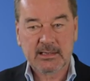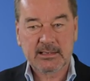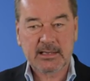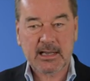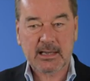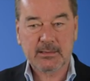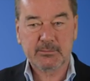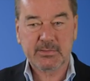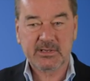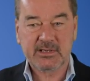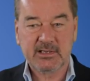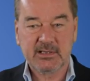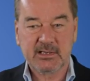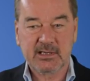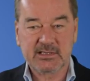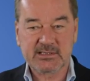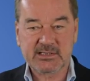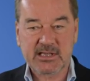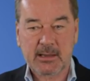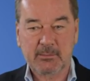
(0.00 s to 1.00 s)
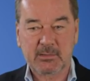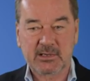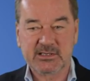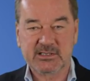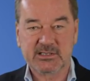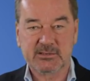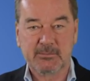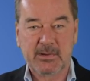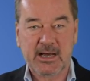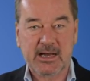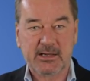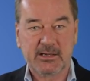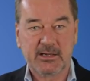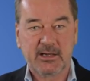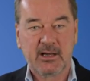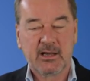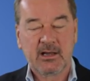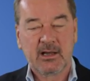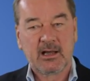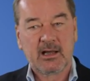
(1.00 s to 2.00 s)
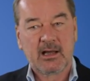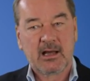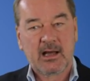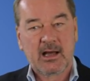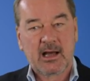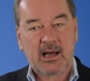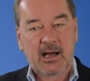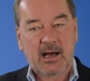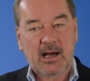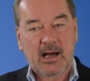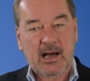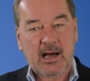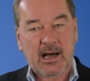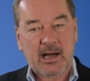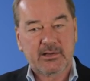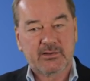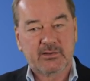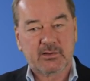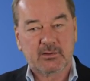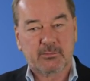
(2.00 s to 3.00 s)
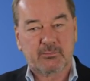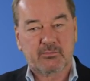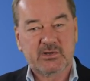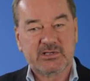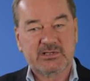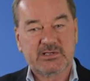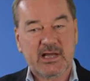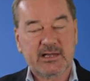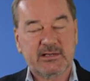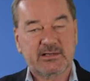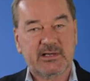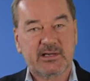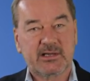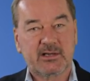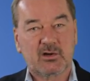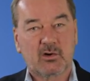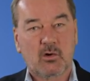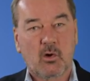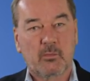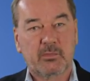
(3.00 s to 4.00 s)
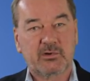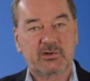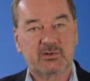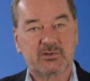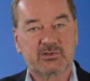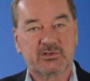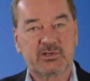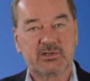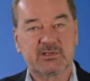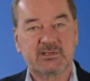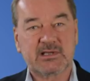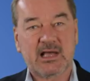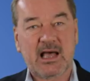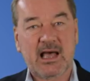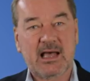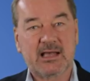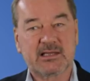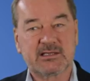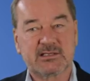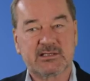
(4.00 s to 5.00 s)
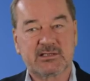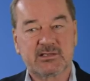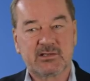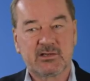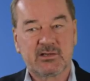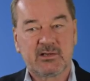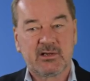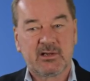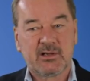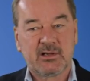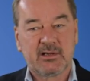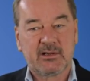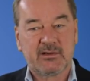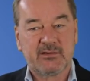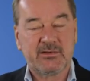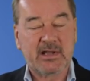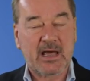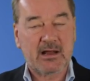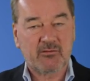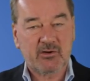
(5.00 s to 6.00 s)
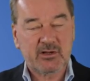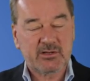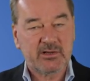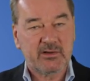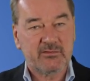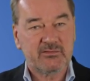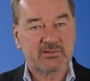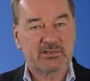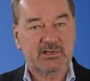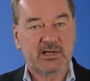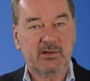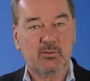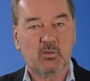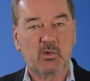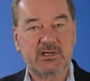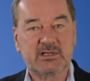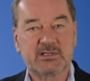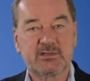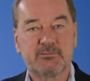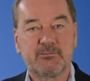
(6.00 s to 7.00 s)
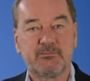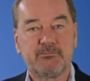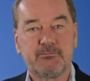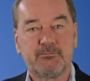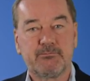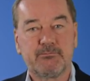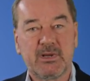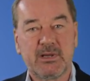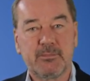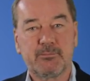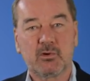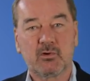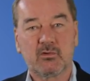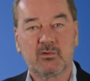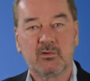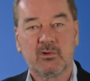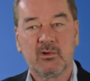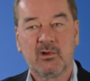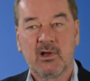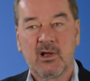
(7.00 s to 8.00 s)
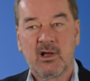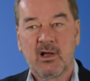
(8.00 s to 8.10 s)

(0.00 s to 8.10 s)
can be established by either presenting competences as narratives in which people